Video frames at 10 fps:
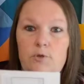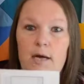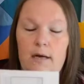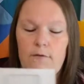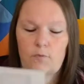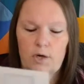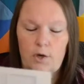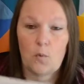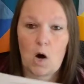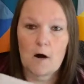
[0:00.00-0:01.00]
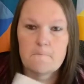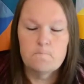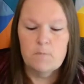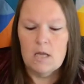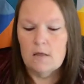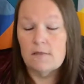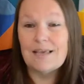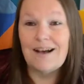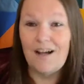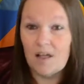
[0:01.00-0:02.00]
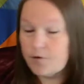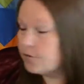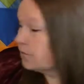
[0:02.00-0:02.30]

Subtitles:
track of where you are. The other